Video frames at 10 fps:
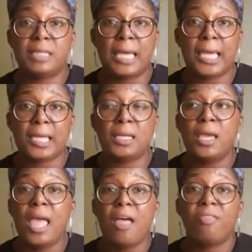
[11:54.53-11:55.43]
that
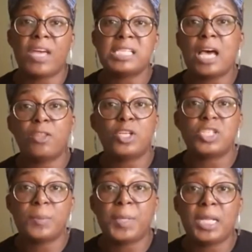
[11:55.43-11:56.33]
that's how their
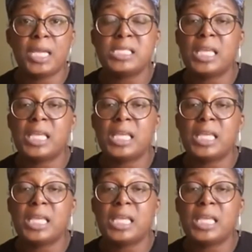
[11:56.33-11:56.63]
shipping is.